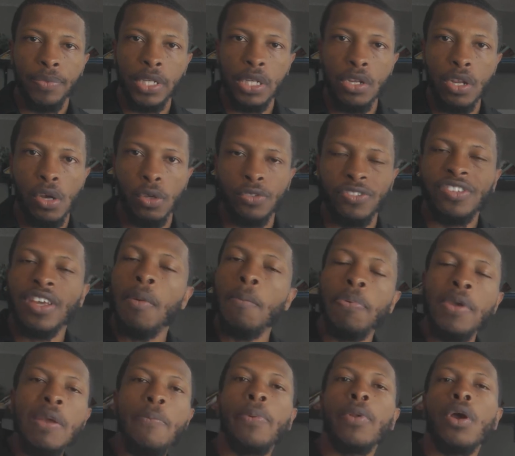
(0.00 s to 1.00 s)
You know,
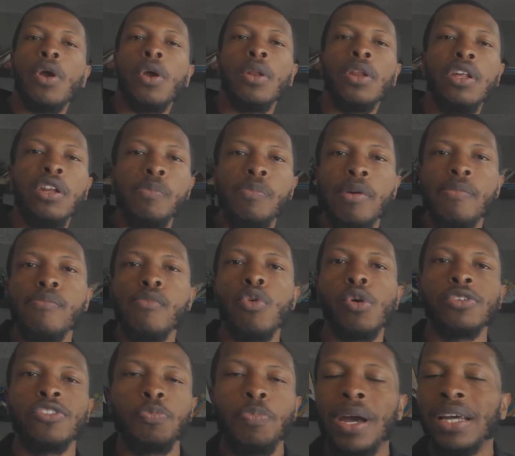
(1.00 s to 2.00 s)
some people are a little bit
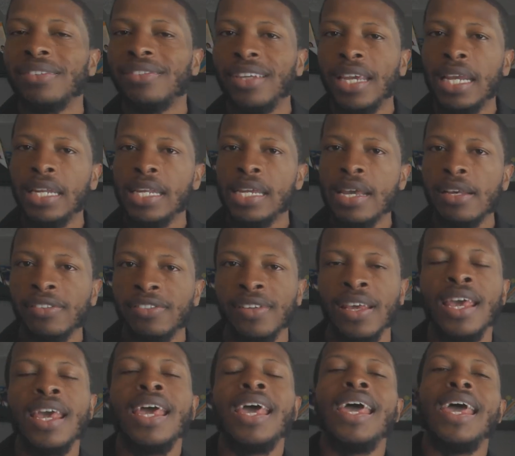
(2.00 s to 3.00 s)
more
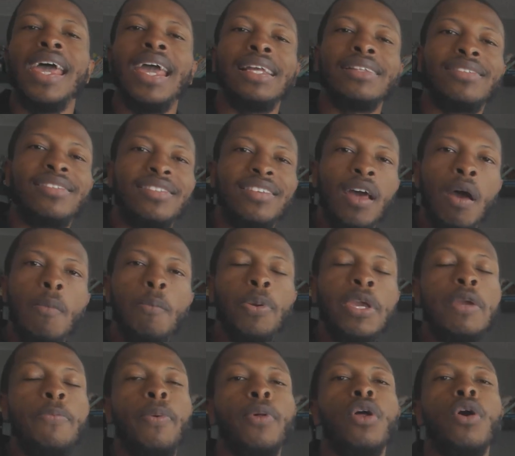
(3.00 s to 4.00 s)
spontaneous, and some
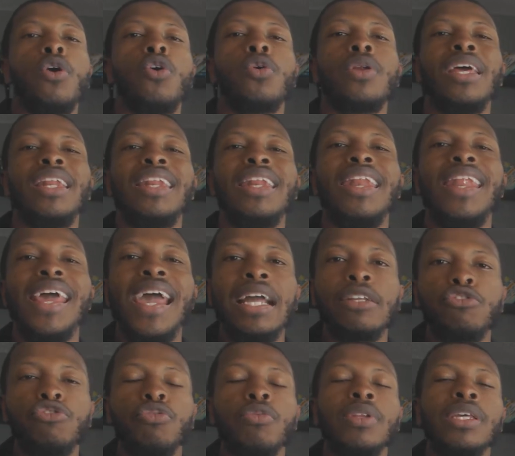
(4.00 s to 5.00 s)
people are going to
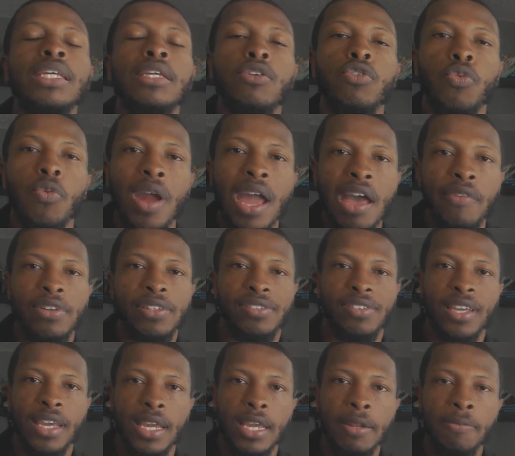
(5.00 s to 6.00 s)
naturally
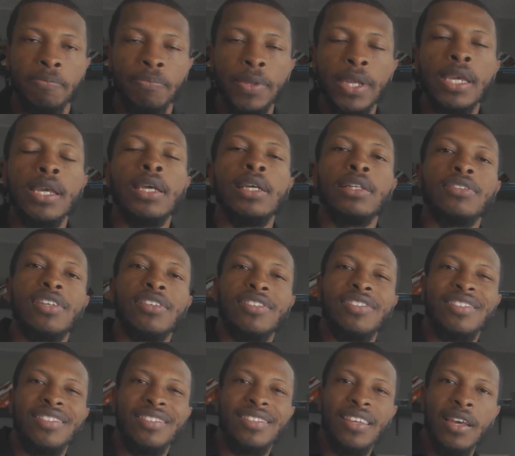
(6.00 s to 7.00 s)
gravitate to
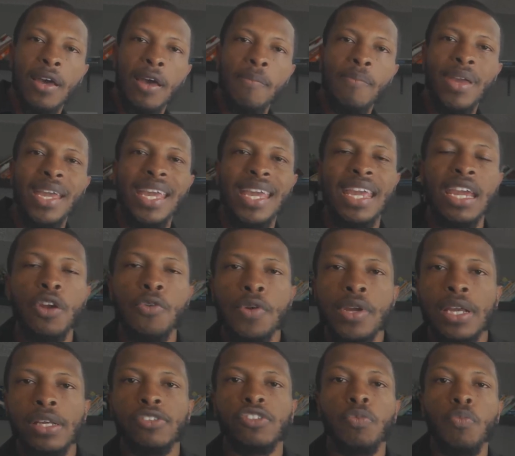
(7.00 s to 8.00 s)
some
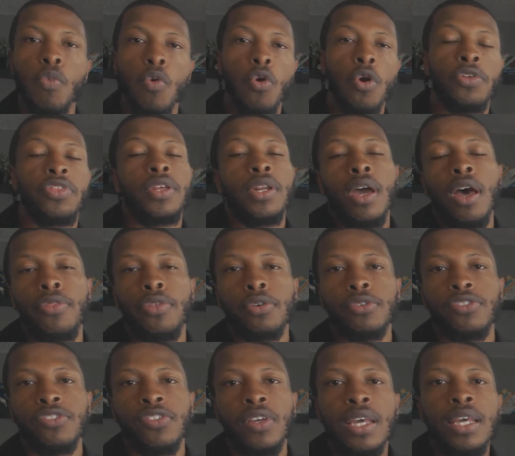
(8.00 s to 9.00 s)
areas more than
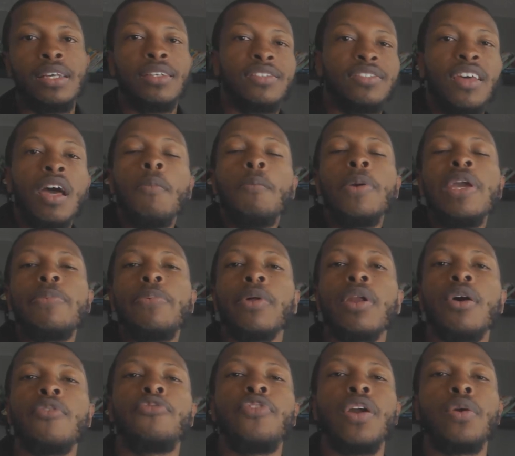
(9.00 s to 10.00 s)
others. Some
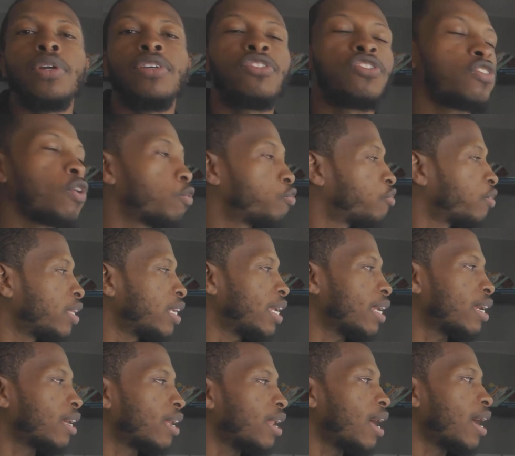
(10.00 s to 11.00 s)
people are very
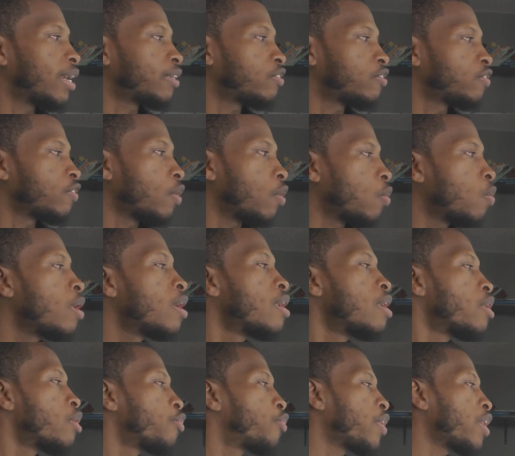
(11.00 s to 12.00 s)
socially inclined, so
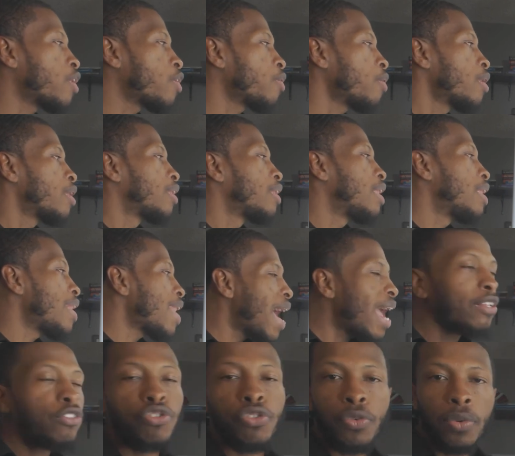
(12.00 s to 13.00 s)
they're
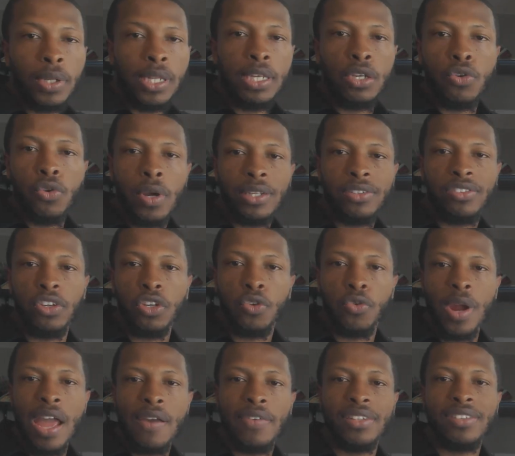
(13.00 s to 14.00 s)
naturally going to
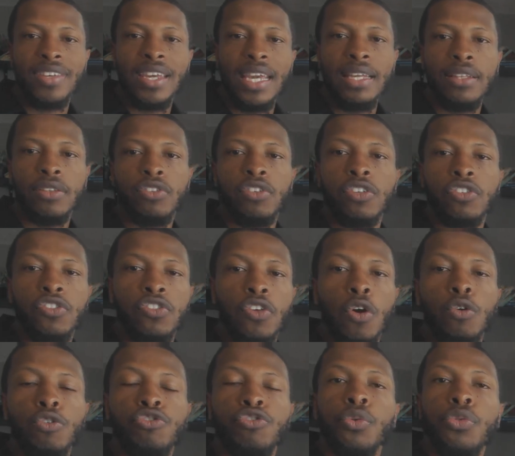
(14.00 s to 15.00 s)
gravitate to
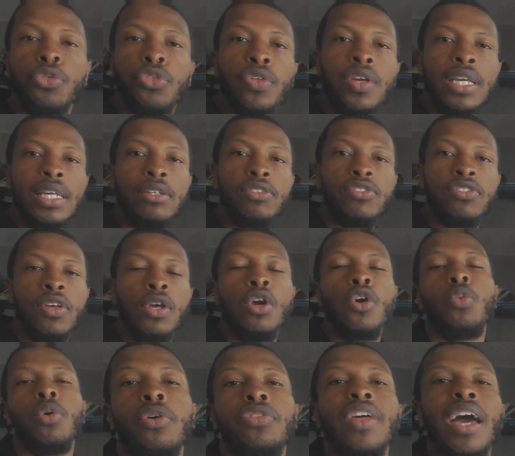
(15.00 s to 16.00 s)
social things
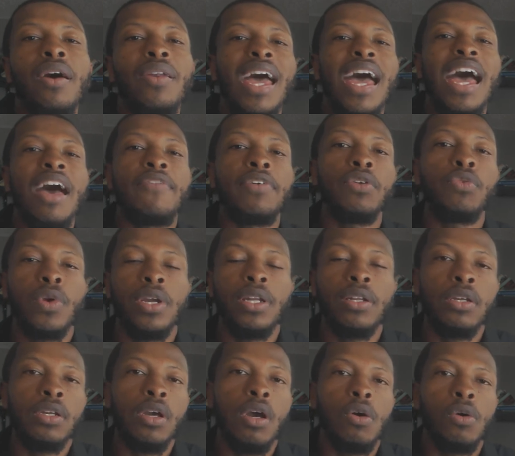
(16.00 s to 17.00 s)
without having
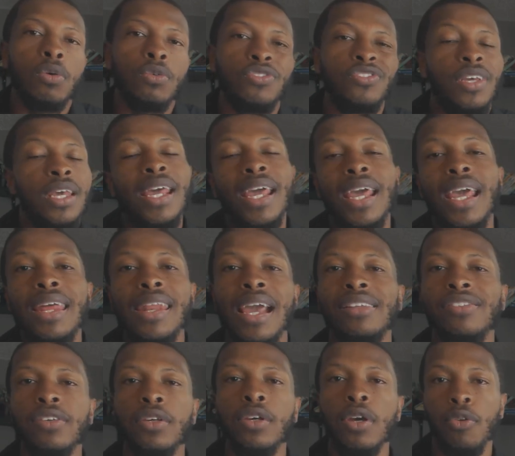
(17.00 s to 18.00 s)
written goals, and
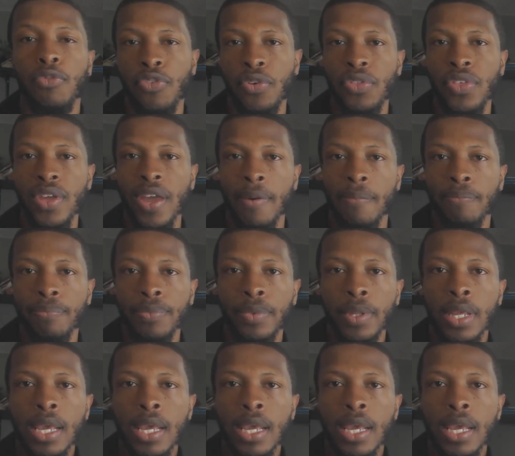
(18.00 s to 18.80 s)
that's good for them.